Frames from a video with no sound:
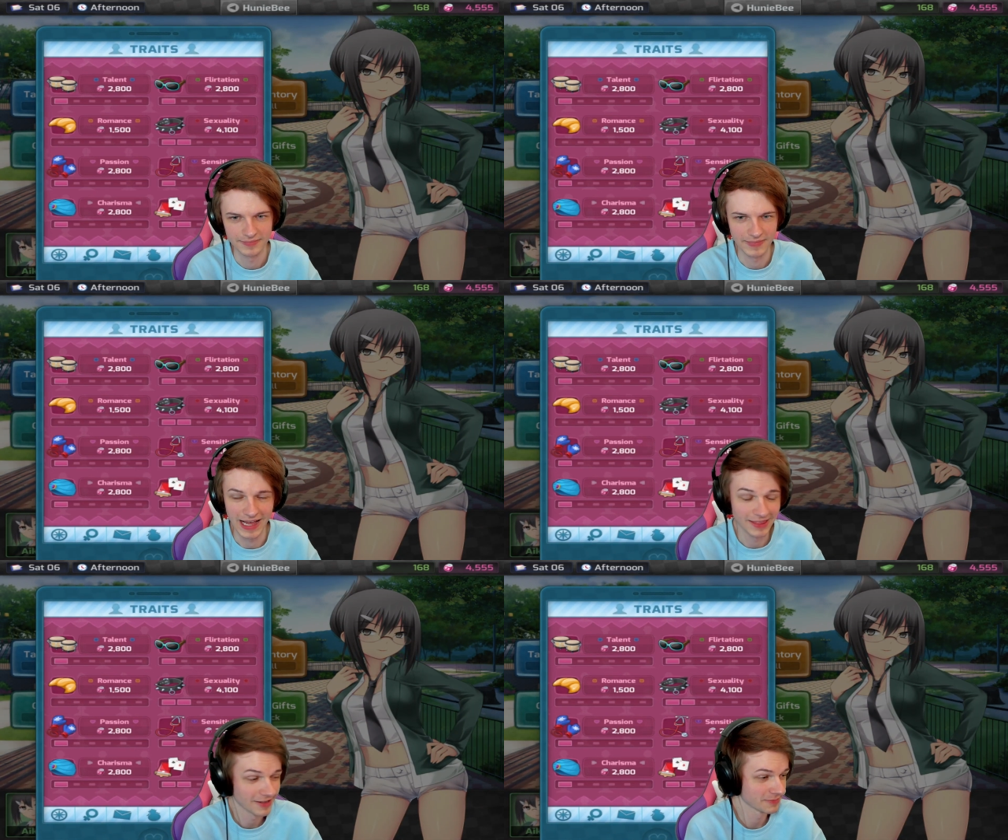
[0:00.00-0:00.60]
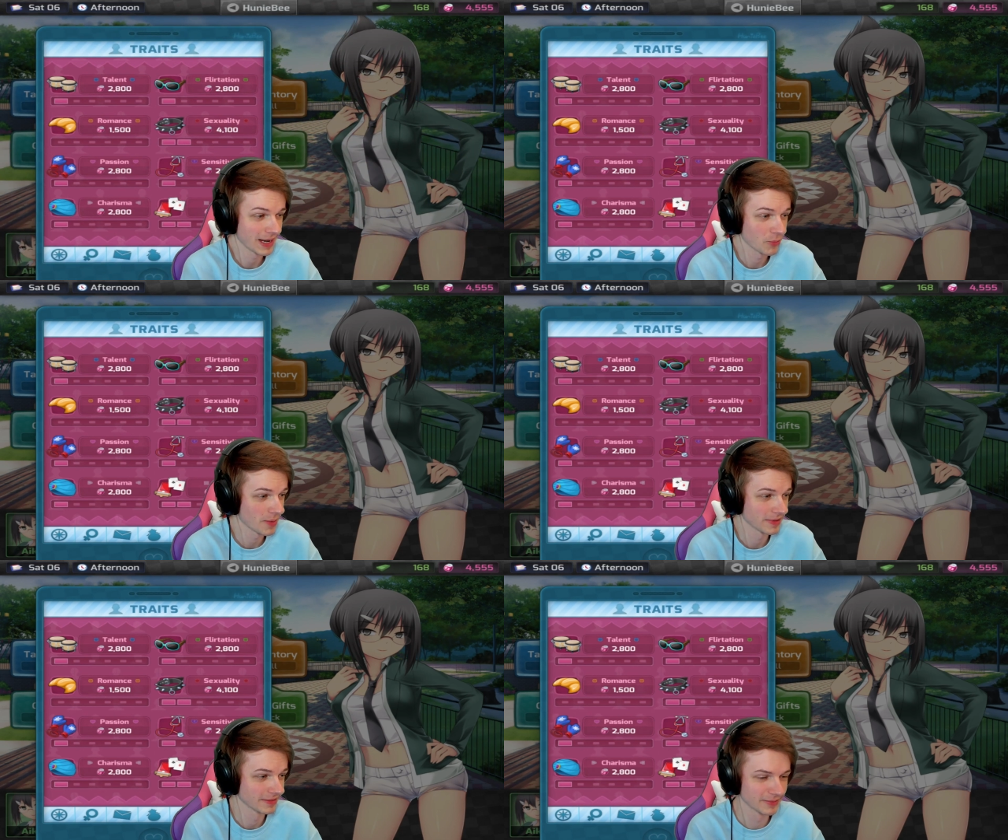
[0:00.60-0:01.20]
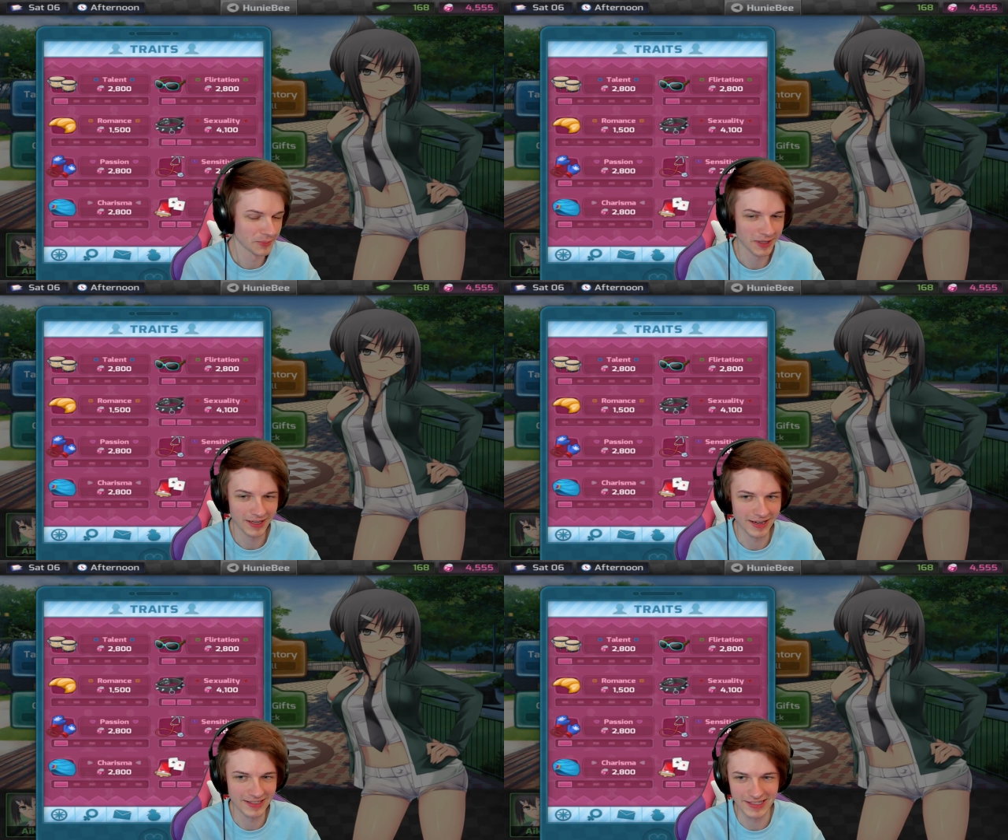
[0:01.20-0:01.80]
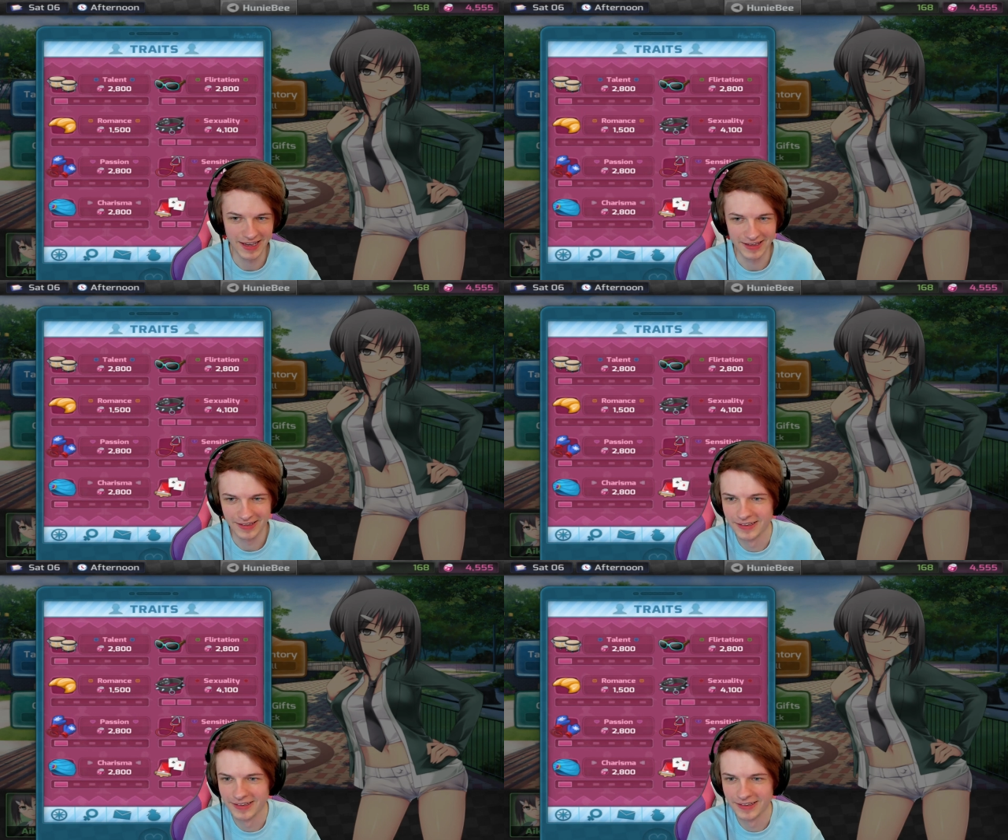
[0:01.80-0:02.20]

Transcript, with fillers: I love my woman. What can I say?